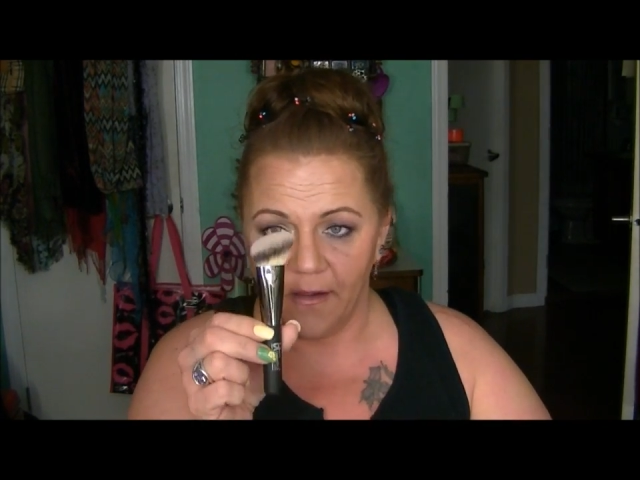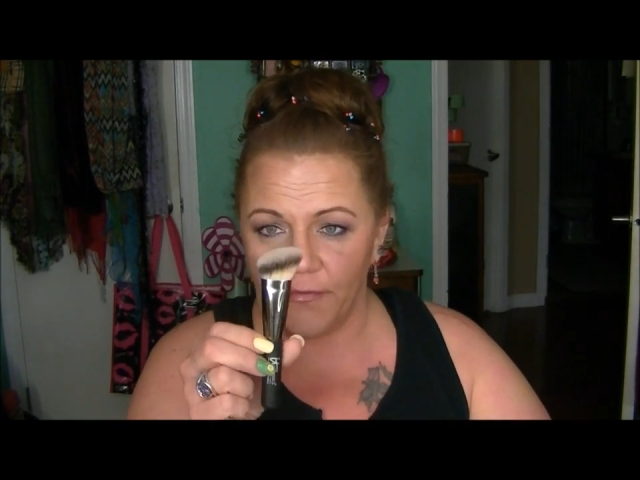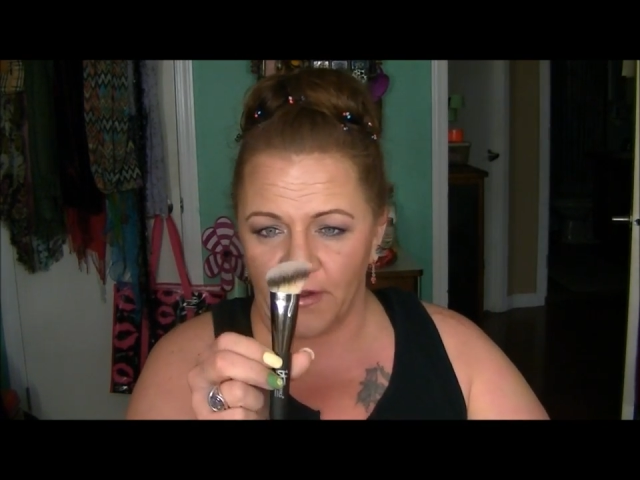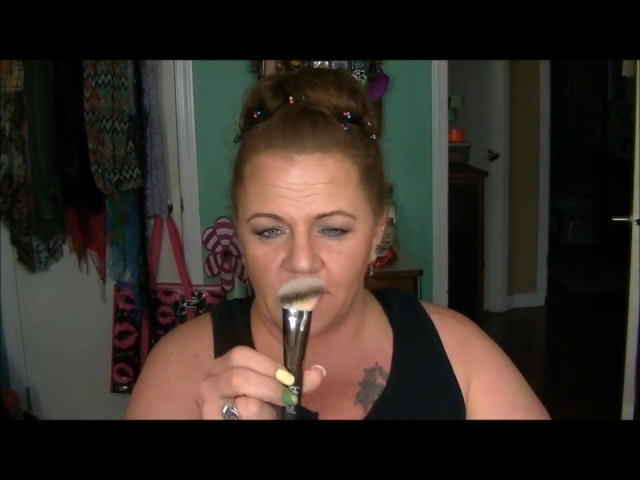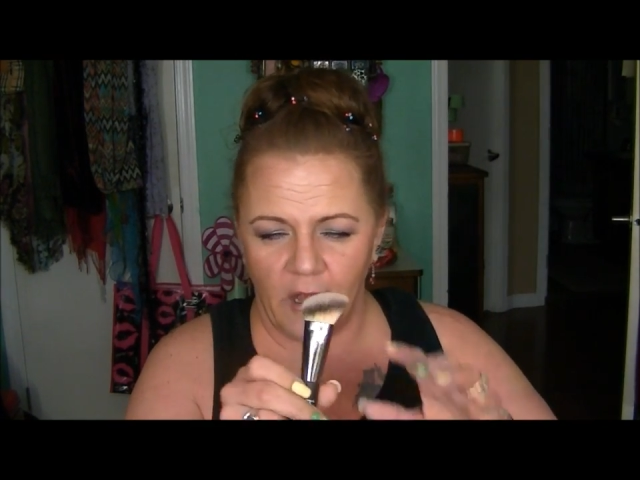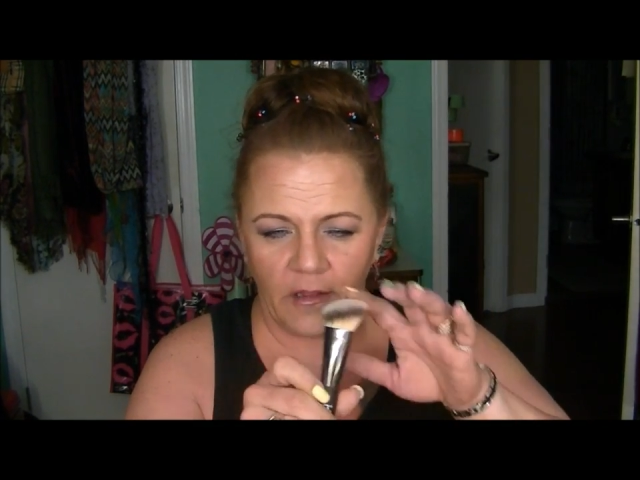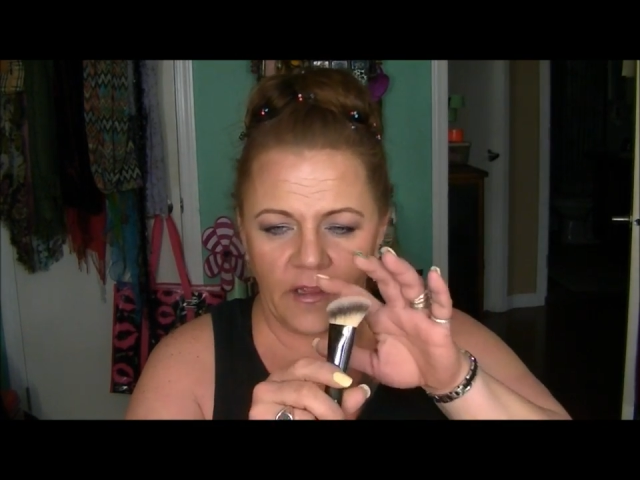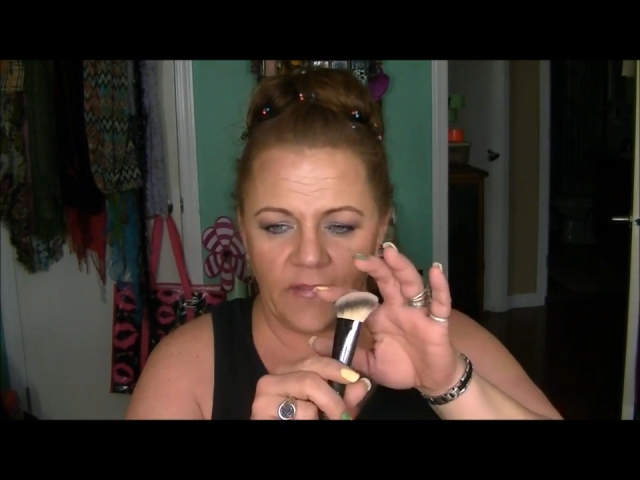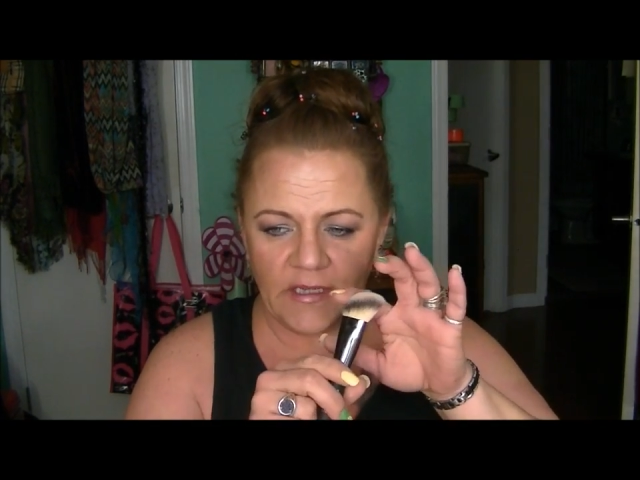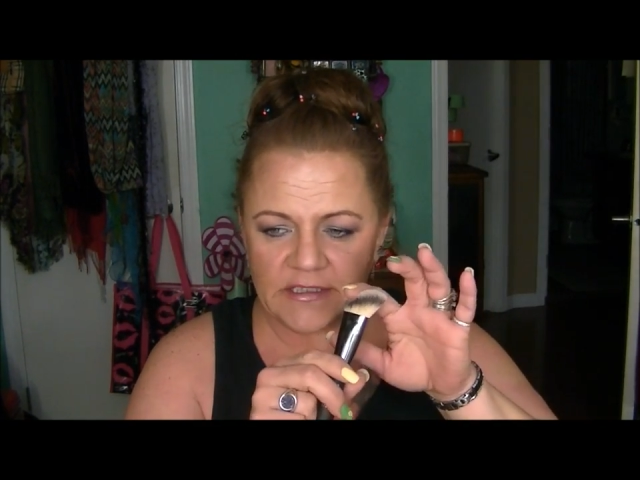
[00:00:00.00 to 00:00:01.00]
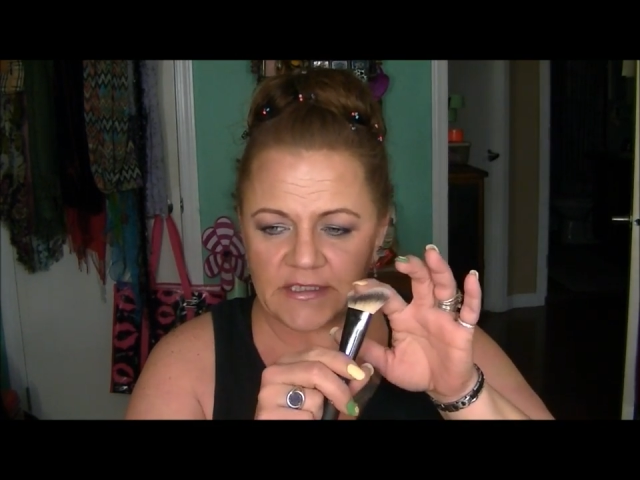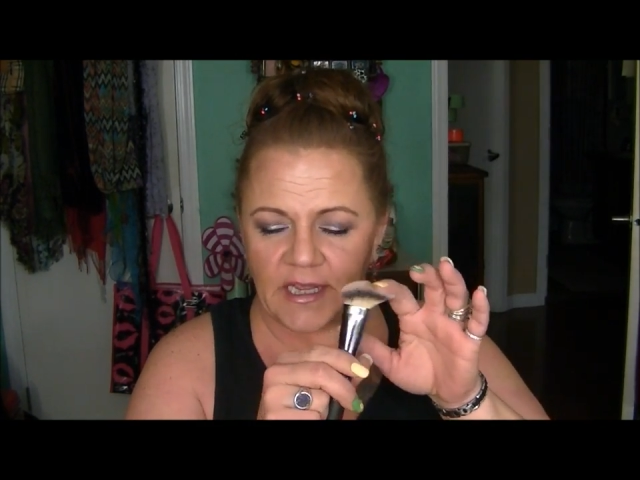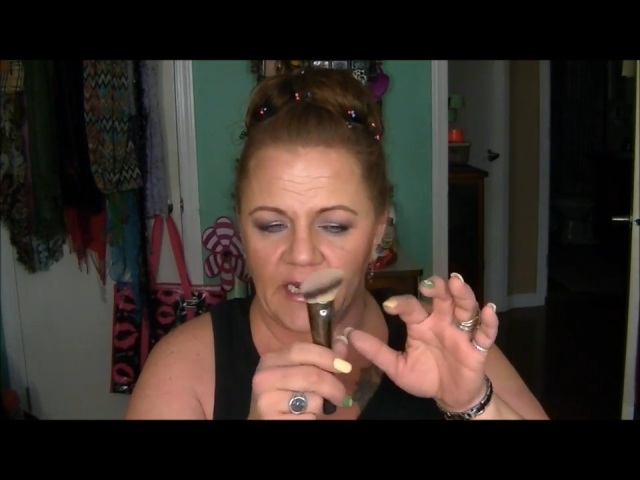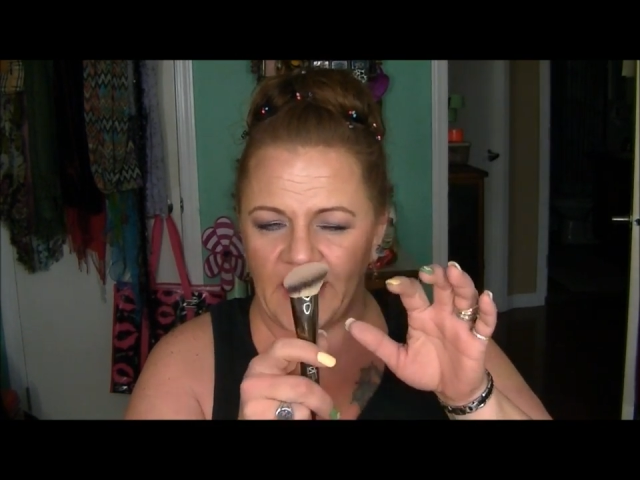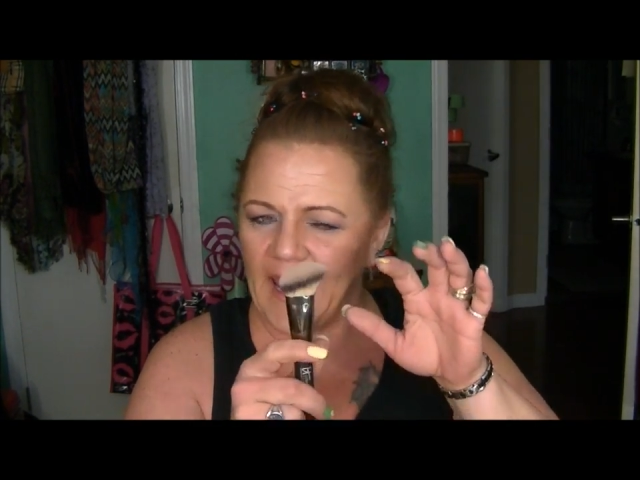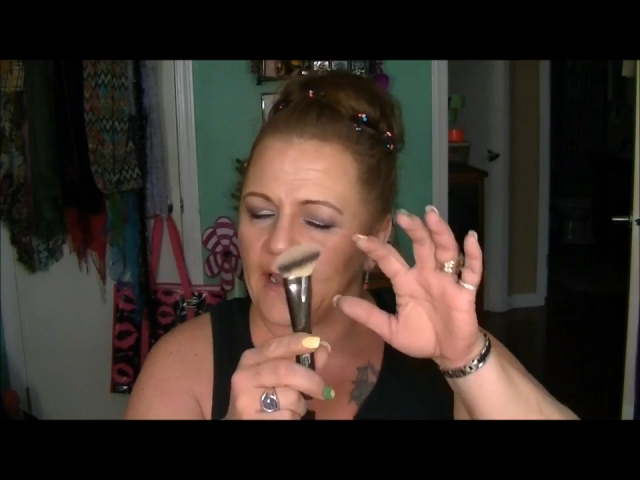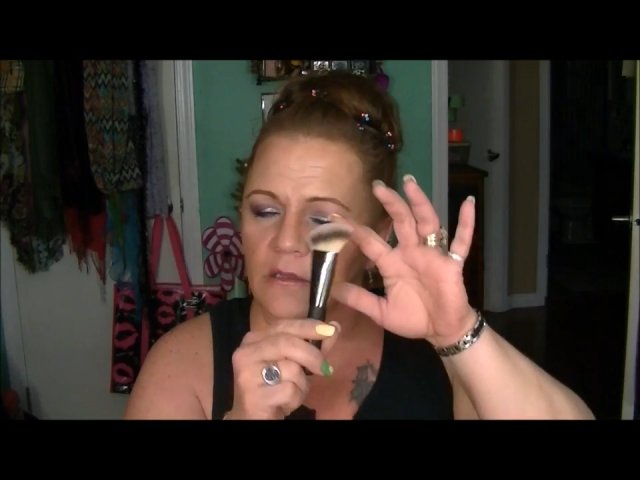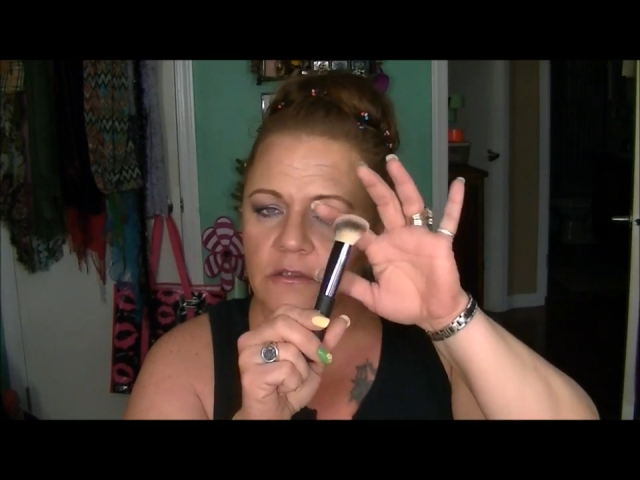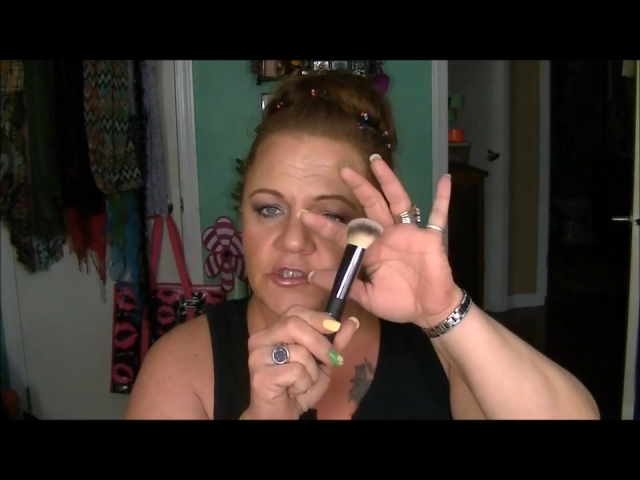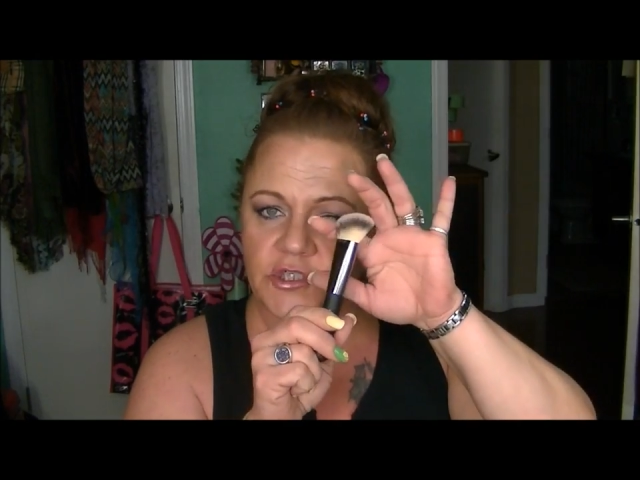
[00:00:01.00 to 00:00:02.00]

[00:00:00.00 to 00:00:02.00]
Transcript: they're calling this an angled